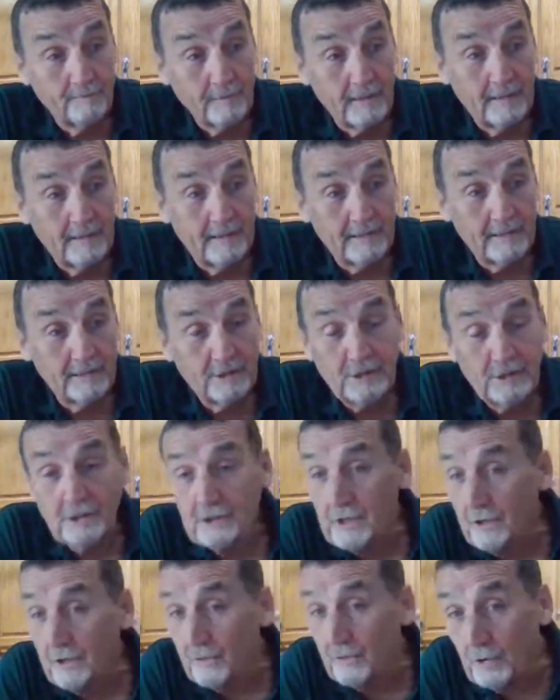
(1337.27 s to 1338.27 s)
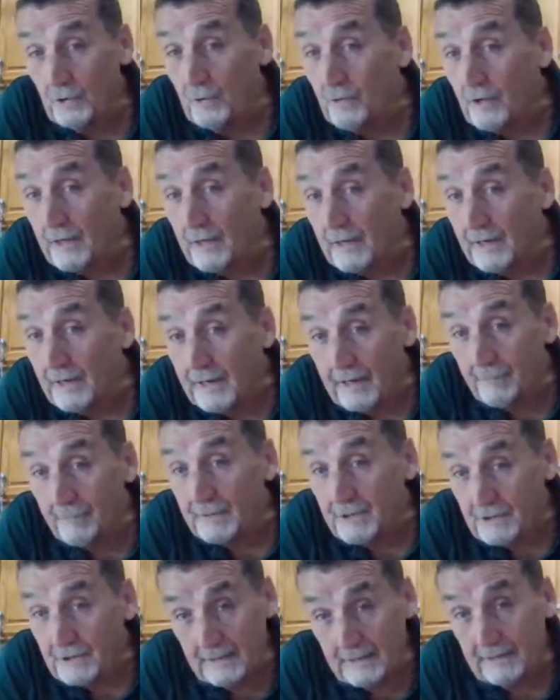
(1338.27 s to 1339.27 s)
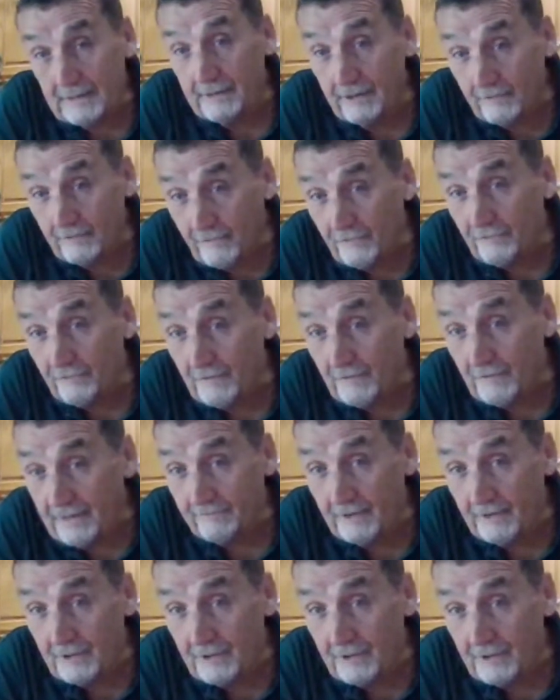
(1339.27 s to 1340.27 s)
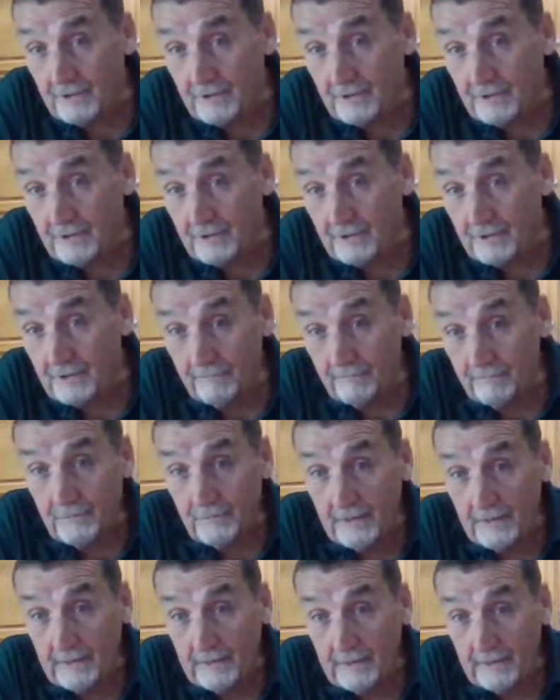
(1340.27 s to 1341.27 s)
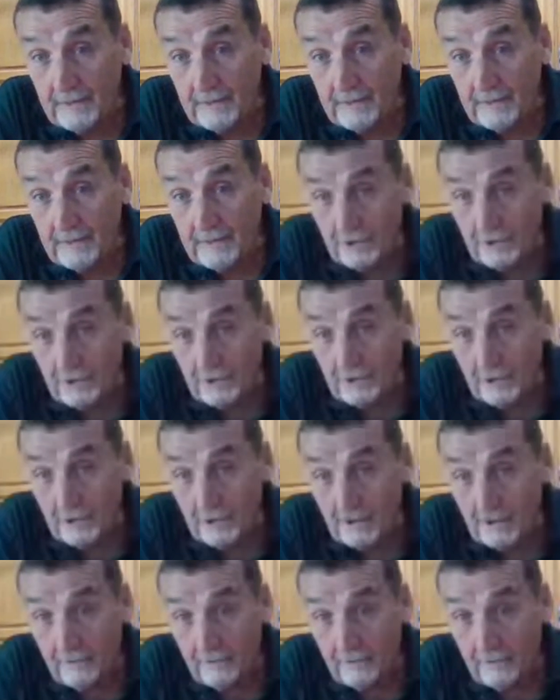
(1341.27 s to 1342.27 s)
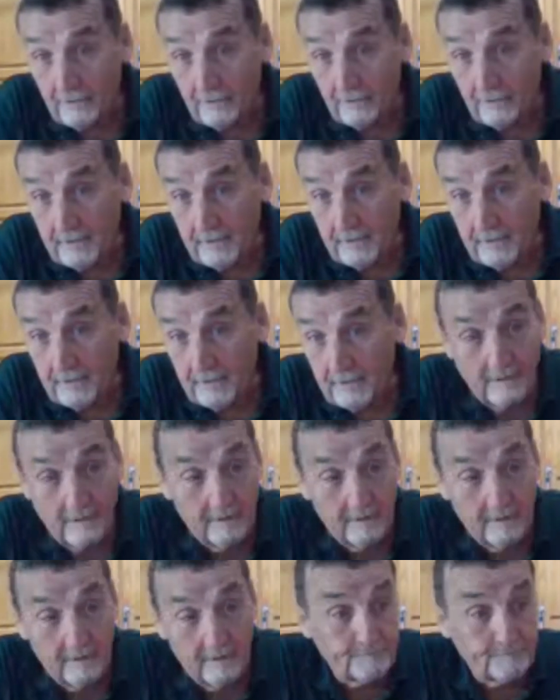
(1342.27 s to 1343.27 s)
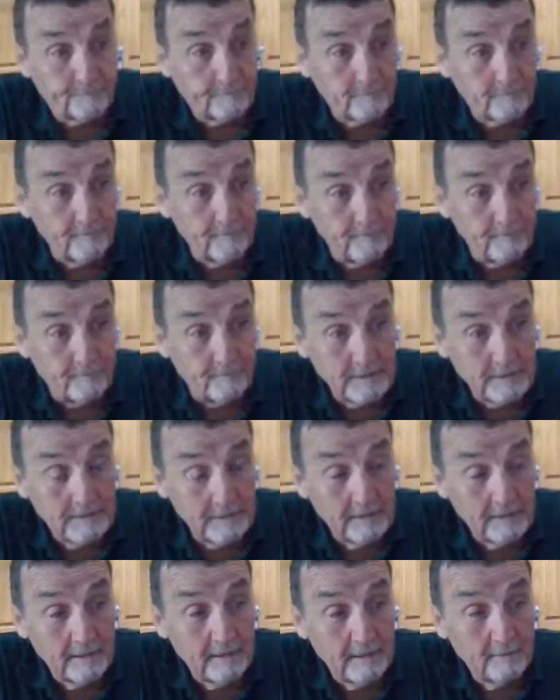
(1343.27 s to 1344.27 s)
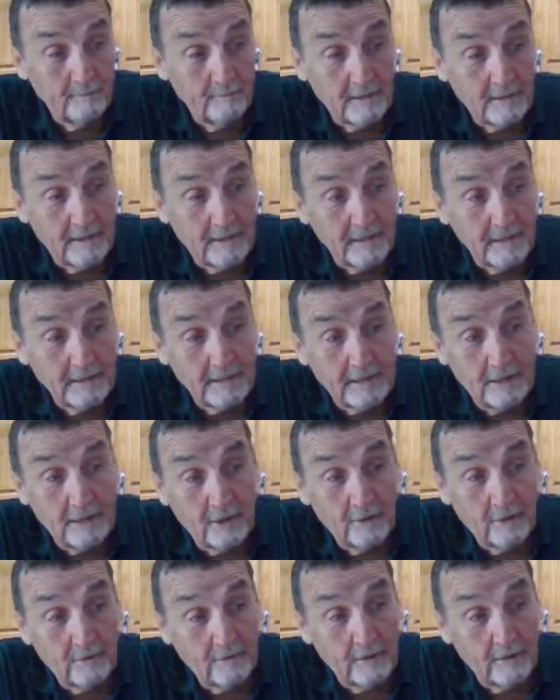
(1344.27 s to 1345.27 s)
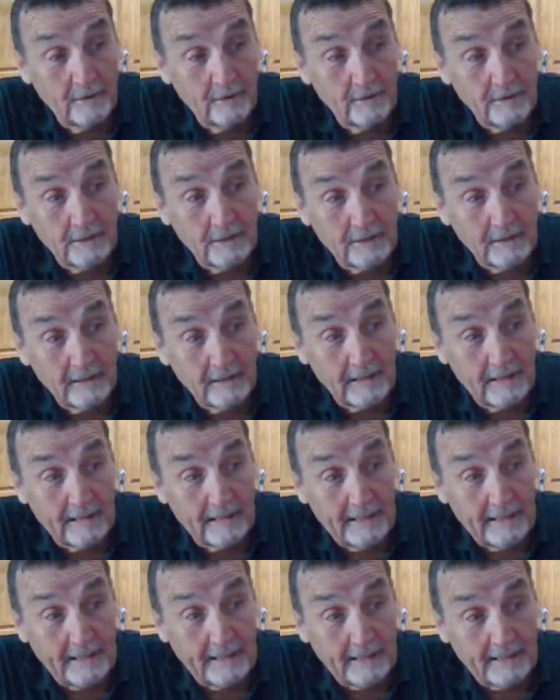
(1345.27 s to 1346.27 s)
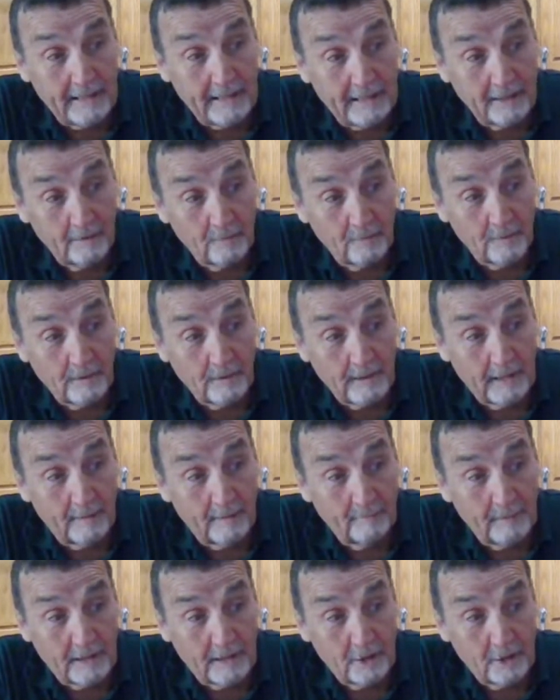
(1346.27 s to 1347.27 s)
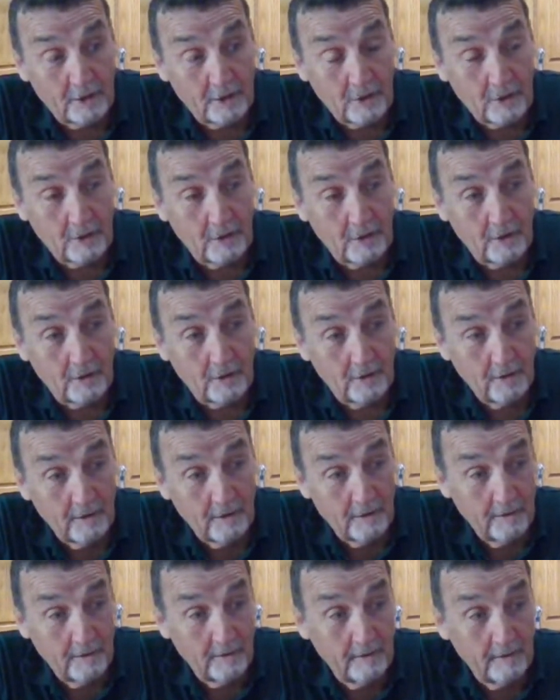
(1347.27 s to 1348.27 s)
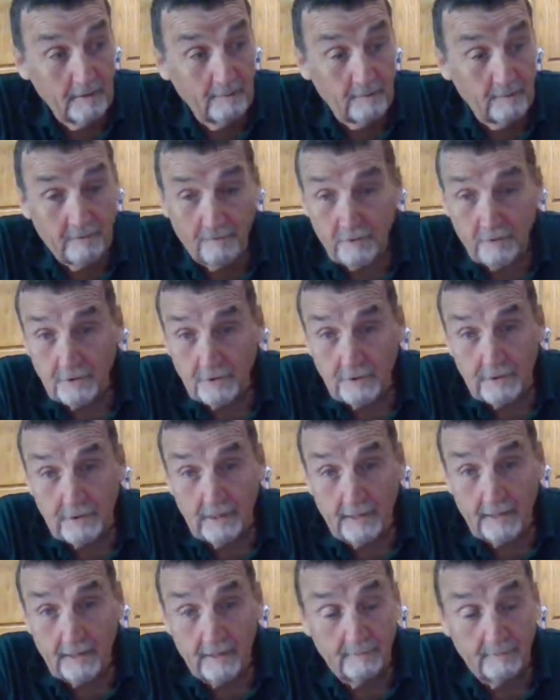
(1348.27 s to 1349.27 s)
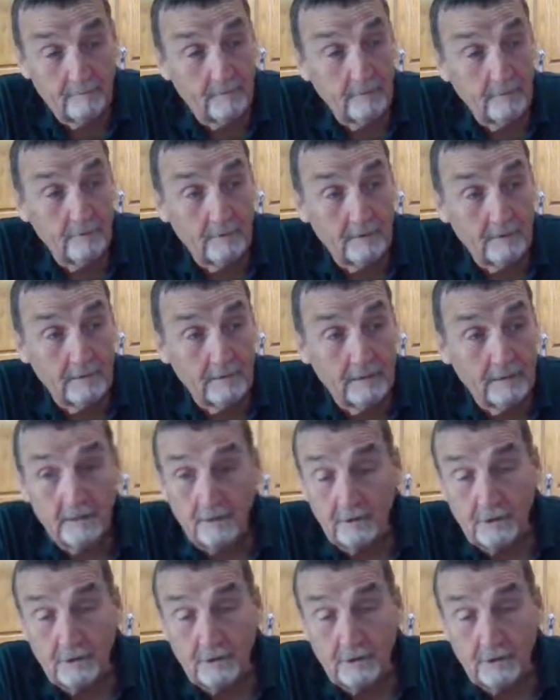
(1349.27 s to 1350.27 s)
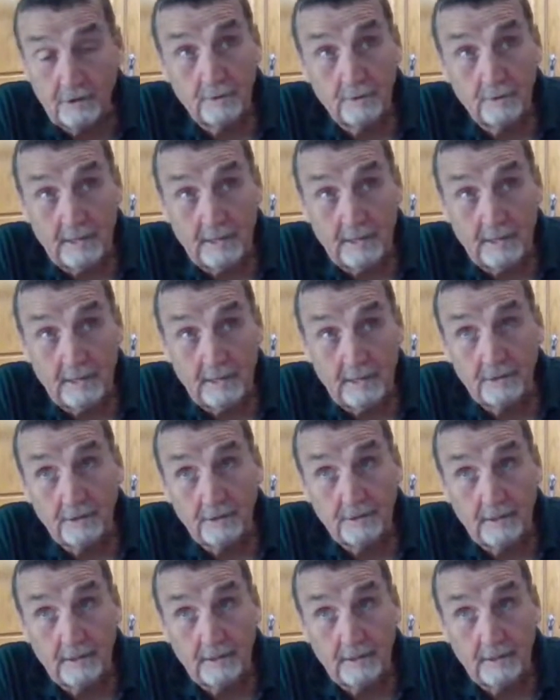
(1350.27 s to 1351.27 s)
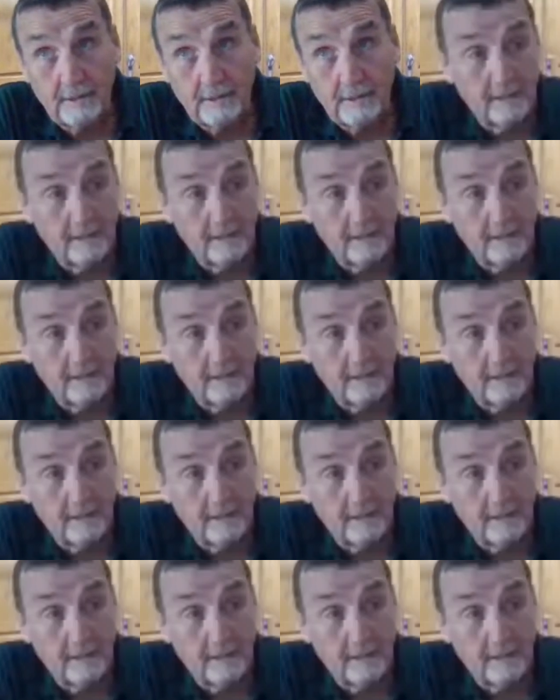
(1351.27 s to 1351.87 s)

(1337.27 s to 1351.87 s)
And this is no new thing. I've been saying this for five years now that I'm going to Utah, and uh, but you know, the the lady when I met her the first time, that it was actually the second time